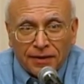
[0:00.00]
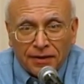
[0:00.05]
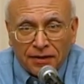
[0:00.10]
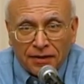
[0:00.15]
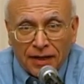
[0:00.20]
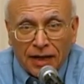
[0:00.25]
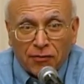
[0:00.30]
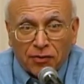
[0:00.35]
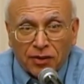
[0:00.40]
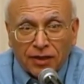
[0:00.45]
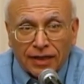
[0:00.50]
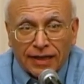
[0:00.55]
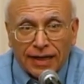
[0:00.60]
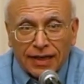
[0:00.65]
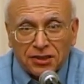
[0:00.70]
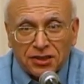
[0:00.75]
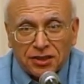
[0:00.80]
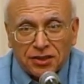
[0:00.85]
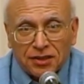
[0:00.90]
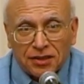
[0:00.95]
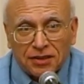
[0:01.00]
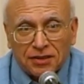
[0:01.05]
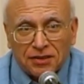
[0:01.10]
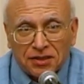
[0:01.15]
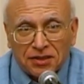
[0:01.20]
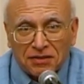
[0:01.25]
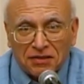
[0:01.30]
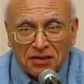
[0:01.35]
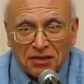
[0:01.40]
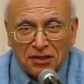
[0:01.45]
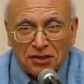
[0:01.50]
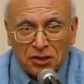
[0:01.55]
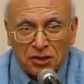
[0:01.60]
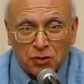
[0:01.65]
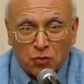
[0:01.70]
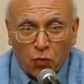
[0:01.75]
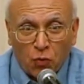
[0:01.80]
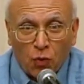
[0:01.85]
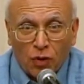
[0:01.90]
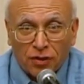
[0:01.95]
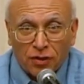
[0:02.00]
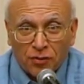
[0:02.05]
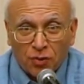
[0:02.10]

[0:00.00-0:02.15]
Nevertheless, this is one